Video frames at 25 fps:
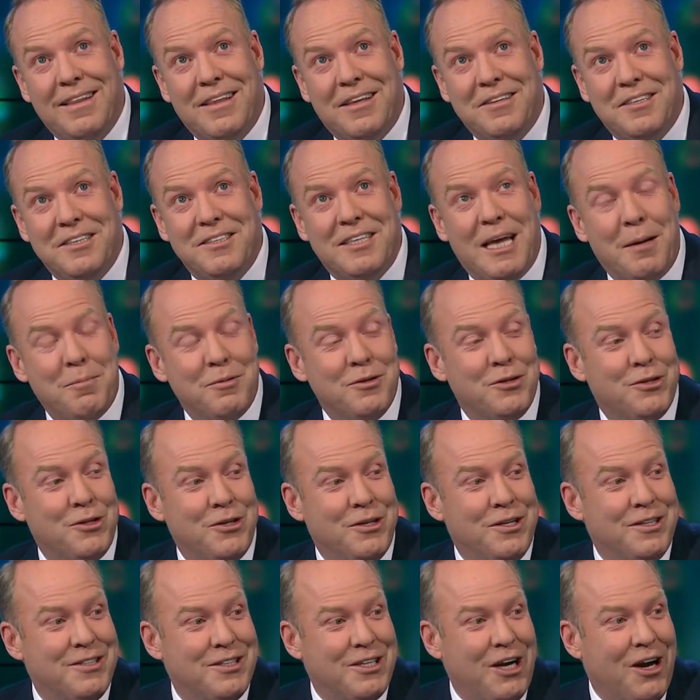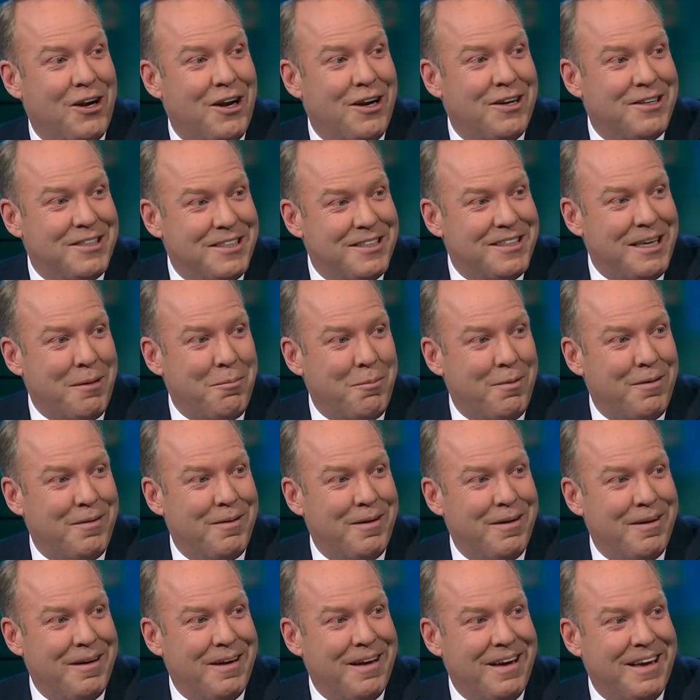does this happen two years ago? Like, does this
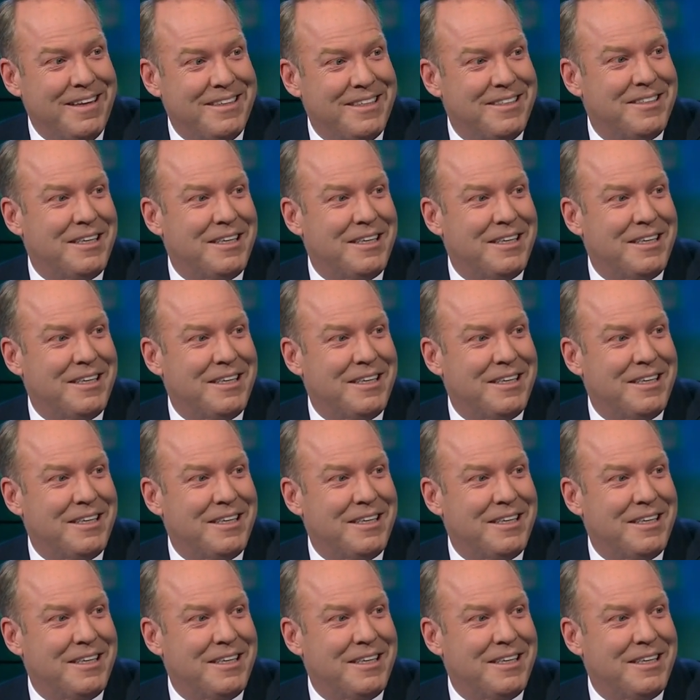happen? Is